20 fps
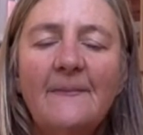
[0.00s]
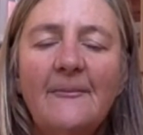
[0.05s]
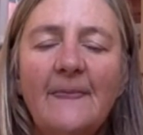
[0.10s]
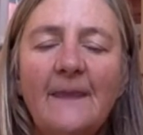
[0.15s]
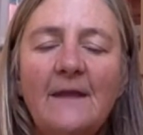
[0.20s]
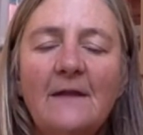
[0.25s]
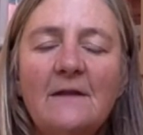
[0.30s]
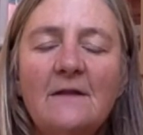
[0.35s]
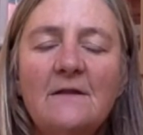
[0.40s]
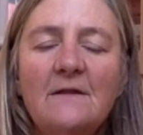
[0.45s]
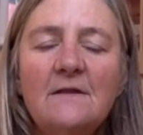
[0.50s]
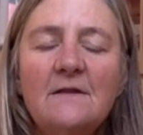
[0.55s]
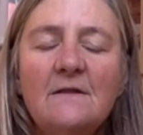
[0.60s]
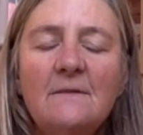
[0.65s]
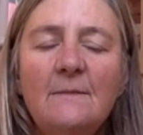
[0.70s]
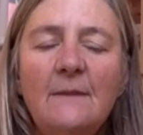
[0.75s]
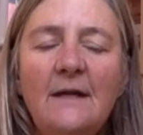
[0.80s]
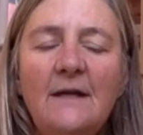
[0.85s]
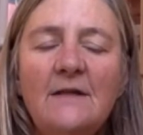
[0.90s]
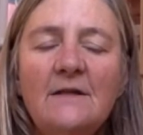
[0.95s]
And just
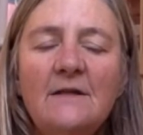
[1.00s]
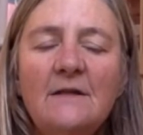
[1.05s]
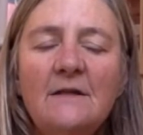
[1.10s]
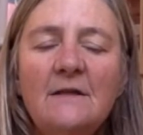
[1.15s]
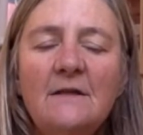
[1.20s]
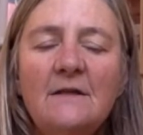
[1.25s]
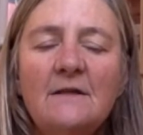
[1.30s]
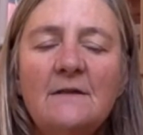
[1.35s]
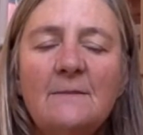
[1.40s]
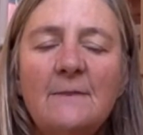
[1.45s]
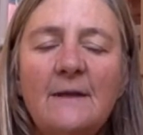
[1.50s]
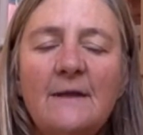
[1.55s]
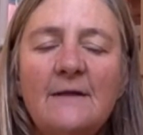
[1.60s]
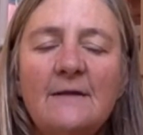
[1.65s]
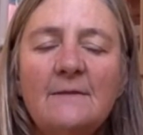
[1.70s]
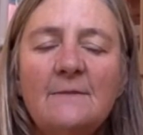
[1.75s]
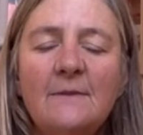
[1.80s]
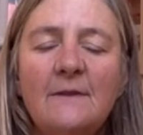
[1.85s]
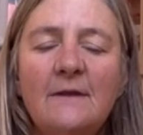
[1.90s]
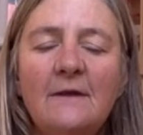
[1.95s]
imagine the
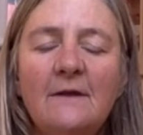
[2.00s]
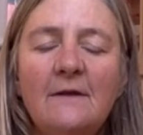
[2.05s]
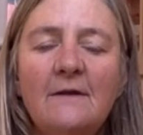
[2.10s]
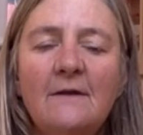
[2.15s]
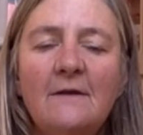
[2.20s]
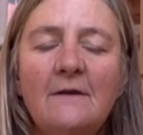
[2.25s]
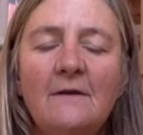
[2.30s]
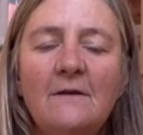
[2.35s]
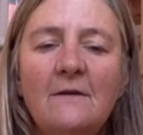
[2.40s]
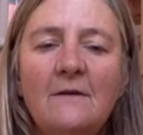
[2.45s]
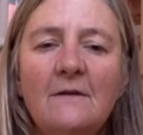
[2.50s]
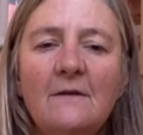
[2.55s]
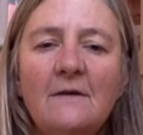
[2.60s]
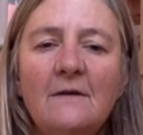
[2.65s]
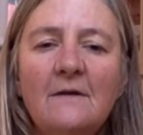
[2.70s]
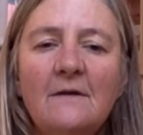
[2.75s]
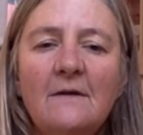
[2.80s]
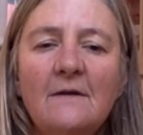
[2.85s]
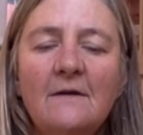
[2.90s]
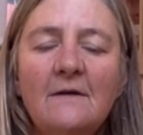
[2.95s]
space beneath you,
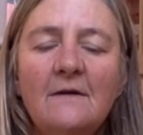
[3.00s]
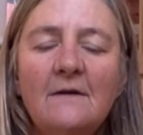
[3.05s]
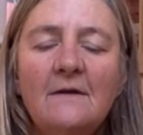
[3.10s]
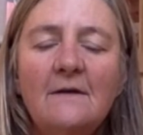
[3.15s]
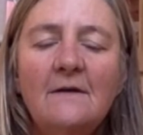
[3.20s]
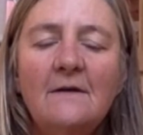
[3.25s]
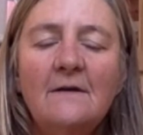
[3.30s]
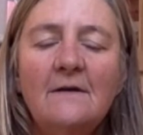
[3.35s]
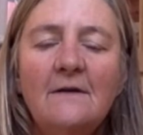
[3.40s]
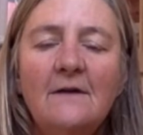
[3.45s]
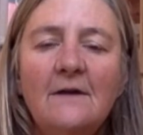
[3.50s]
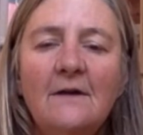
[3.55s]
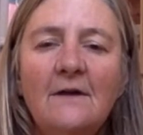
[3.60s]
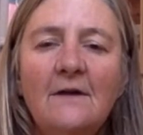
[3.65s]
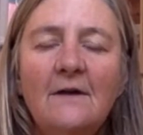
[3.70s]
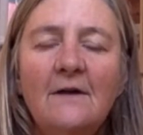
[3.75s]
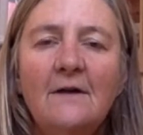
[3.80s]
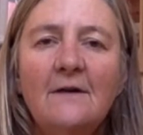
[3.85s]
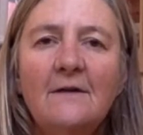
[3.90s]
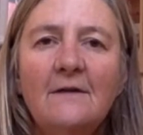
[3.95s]
the
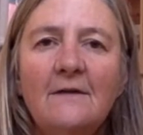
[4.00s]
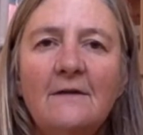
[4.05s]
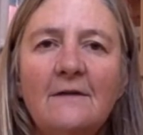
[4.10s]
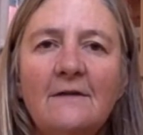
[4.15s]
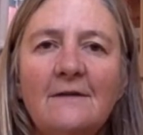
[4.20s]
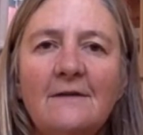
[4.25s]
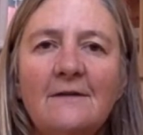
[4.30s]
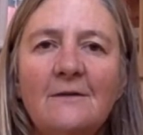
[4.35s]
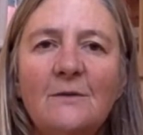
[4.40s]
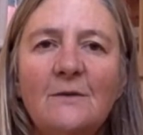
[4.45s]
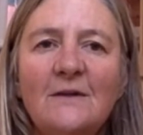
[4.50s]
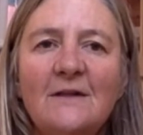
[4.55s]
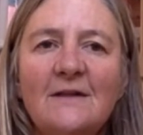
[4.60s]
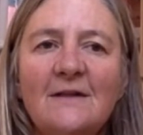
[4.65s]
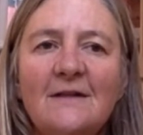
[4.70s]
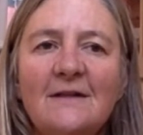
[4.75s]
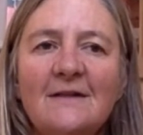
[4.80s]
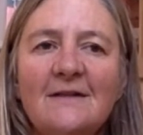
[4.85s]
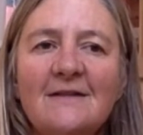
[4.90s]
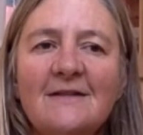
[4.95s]
earth that
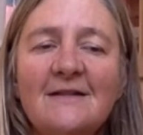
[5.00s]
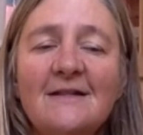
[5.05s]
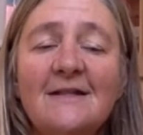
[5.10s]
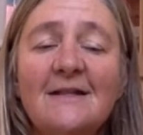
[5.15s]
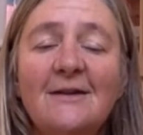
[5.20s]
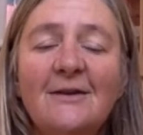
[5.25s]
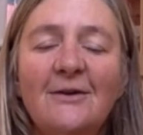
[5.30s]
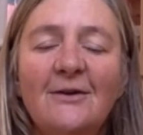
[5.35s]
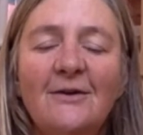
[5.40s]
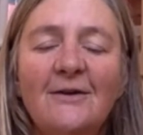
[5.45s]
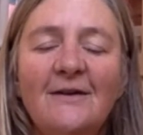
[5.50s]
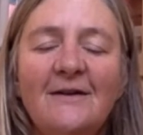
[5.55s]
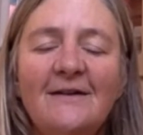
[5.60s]
we're sitting on.